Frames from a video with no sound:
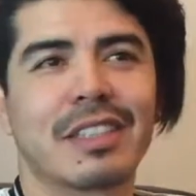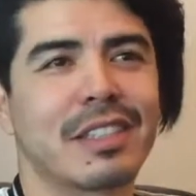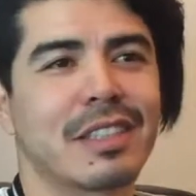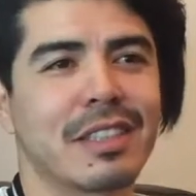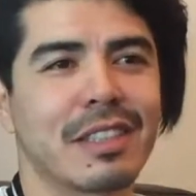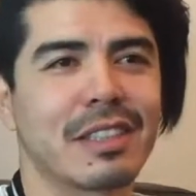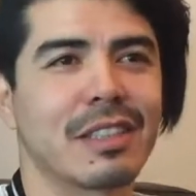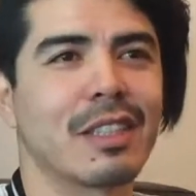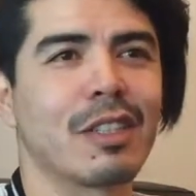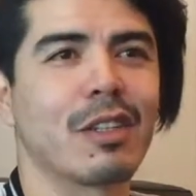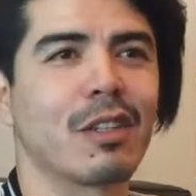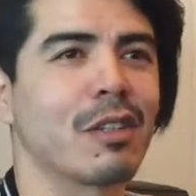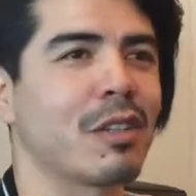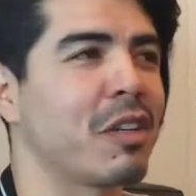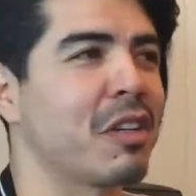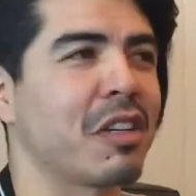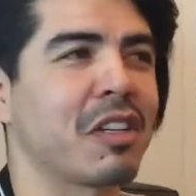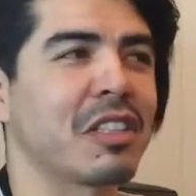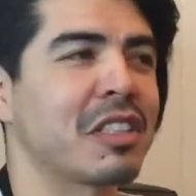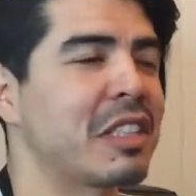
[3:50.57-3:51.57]

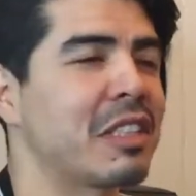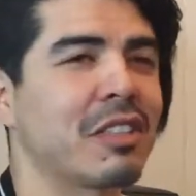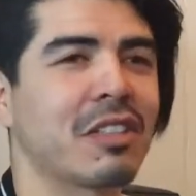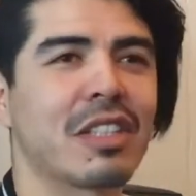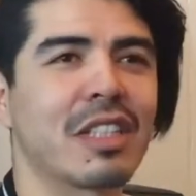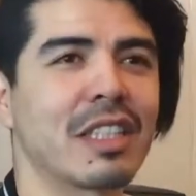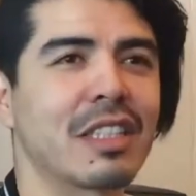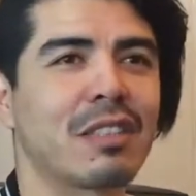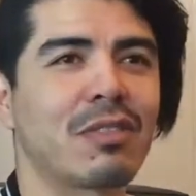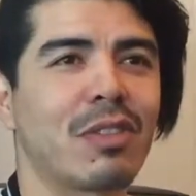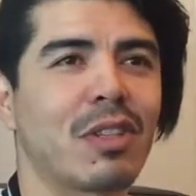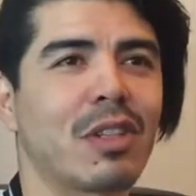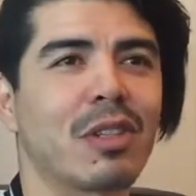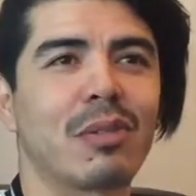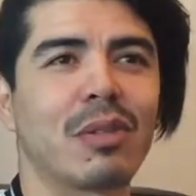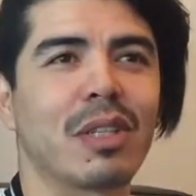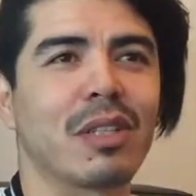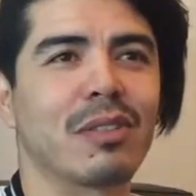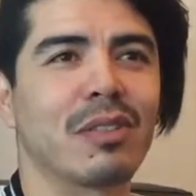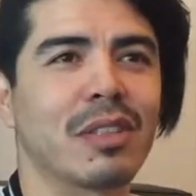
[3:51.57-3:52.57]
I still think it's very
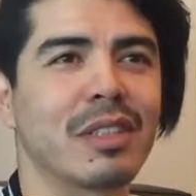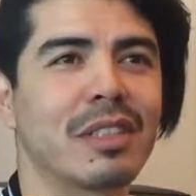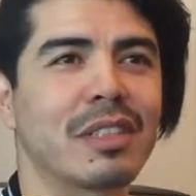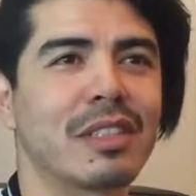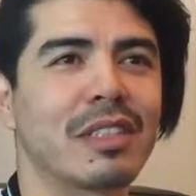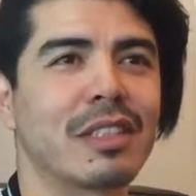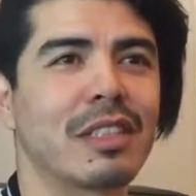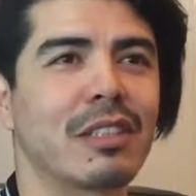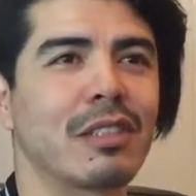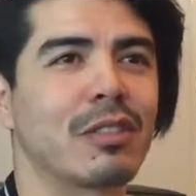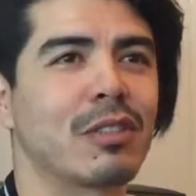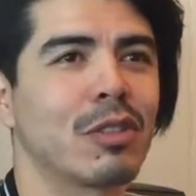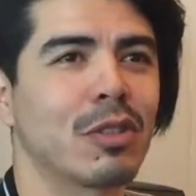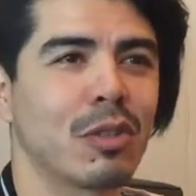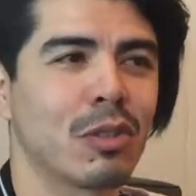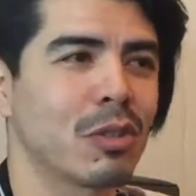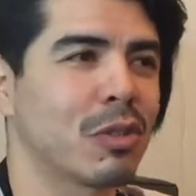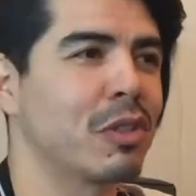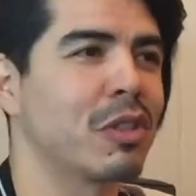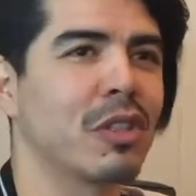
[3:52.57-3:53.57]
relevant to
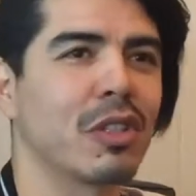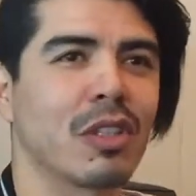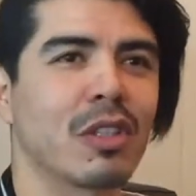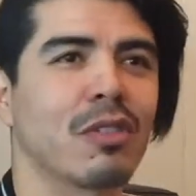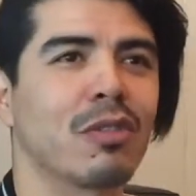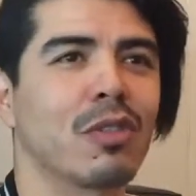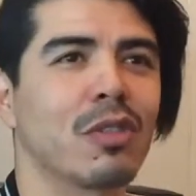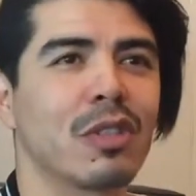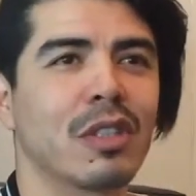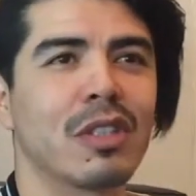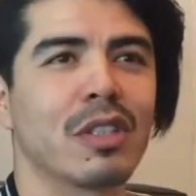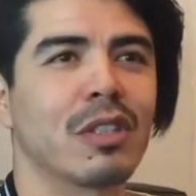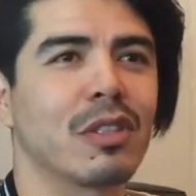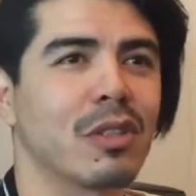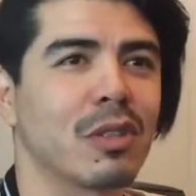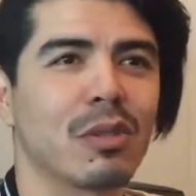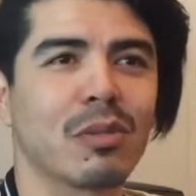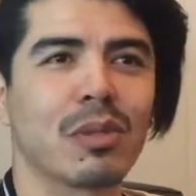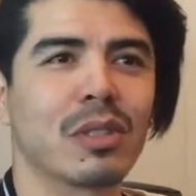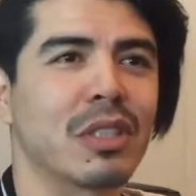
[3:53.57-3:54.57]
cook the food that I
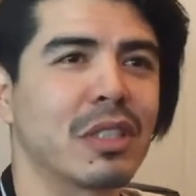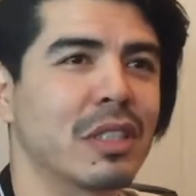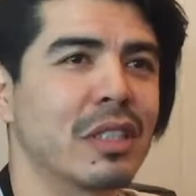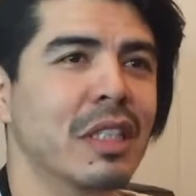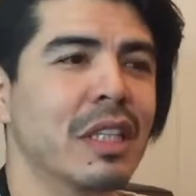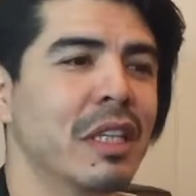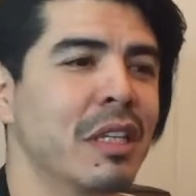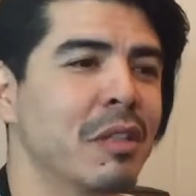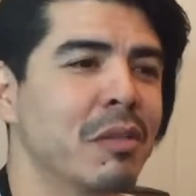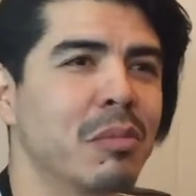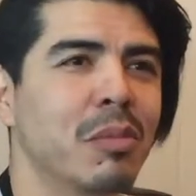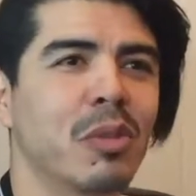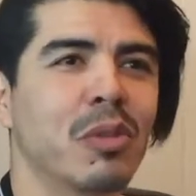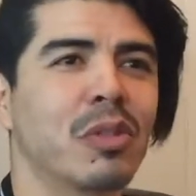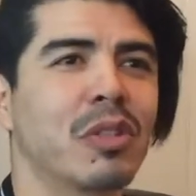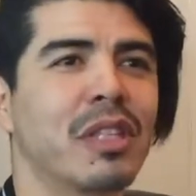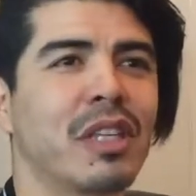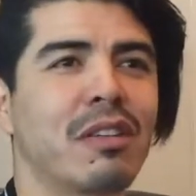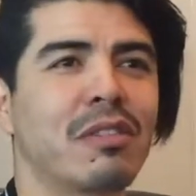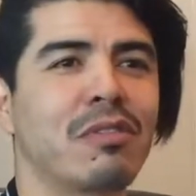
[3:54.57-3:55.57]
do, which is
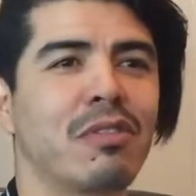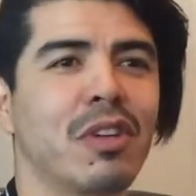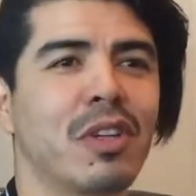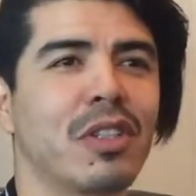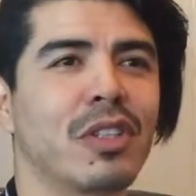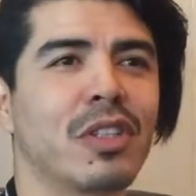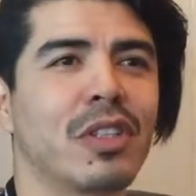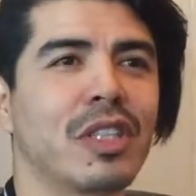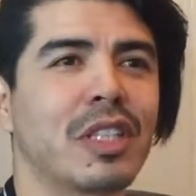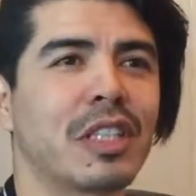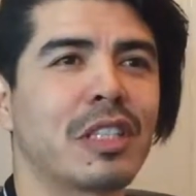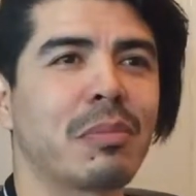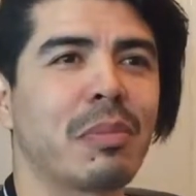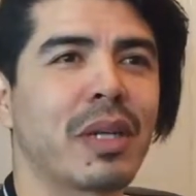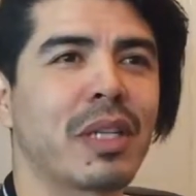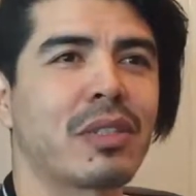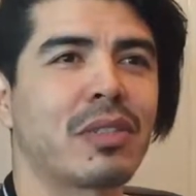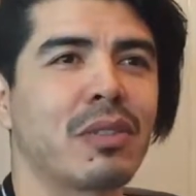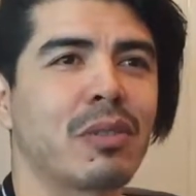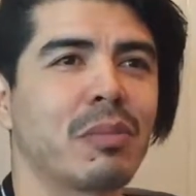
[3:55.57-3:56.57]
more in that fine dining
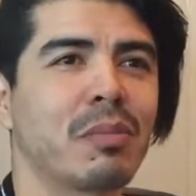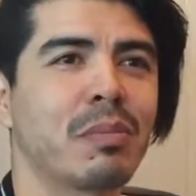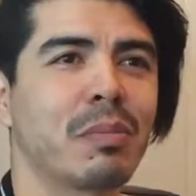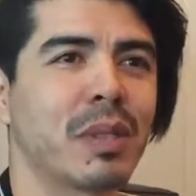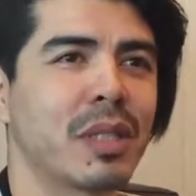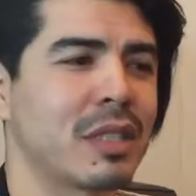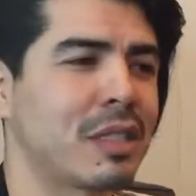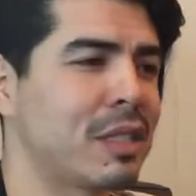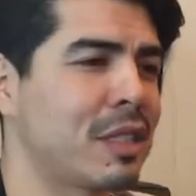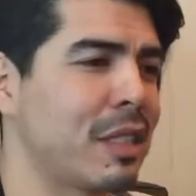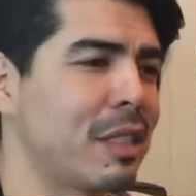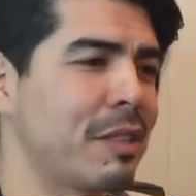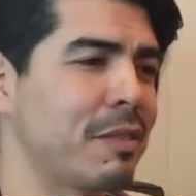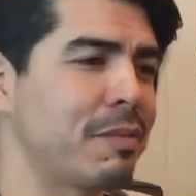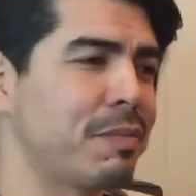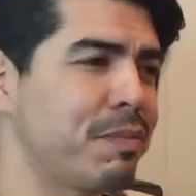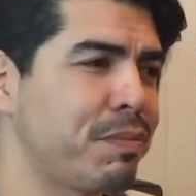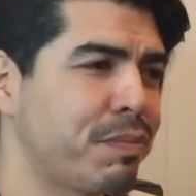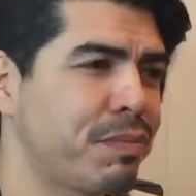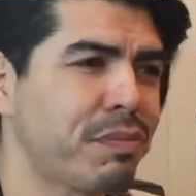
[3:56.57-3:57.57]
spectrum. But
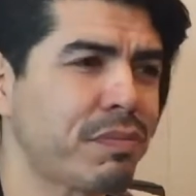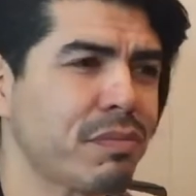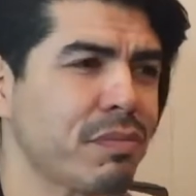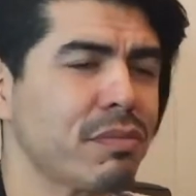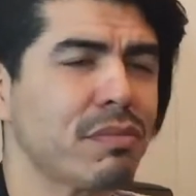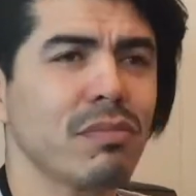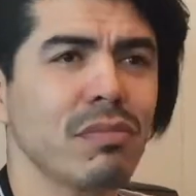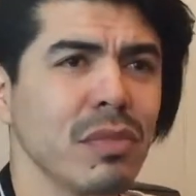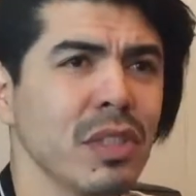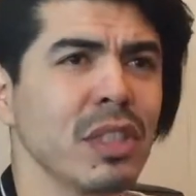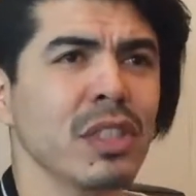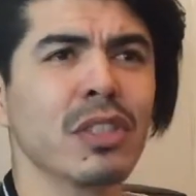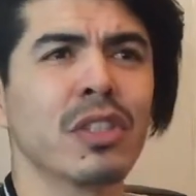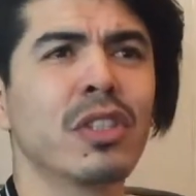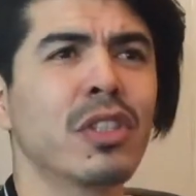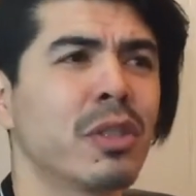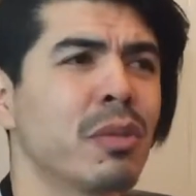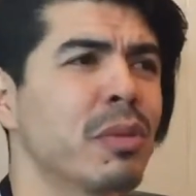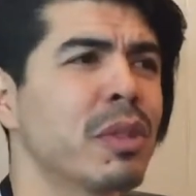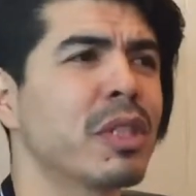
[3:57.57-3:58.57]

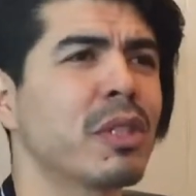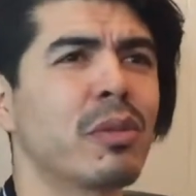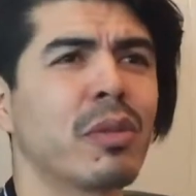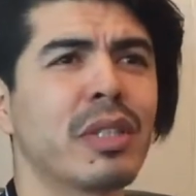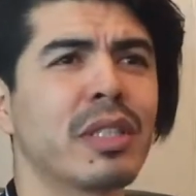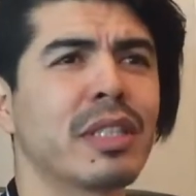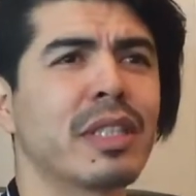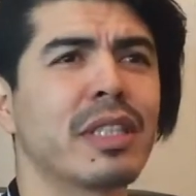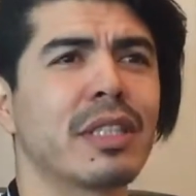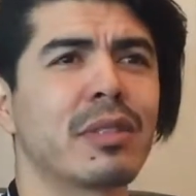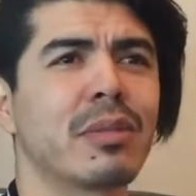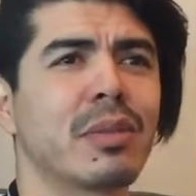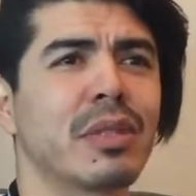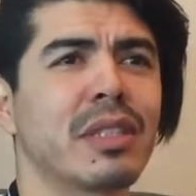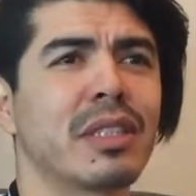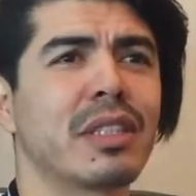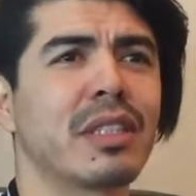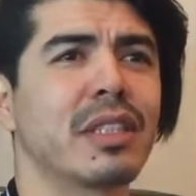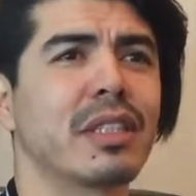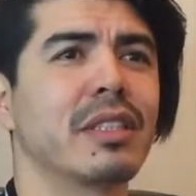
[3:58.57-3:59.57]
with the Queensland
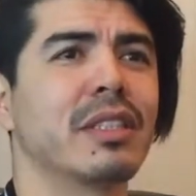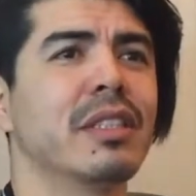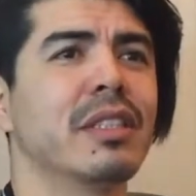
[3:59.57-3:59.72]
twist, and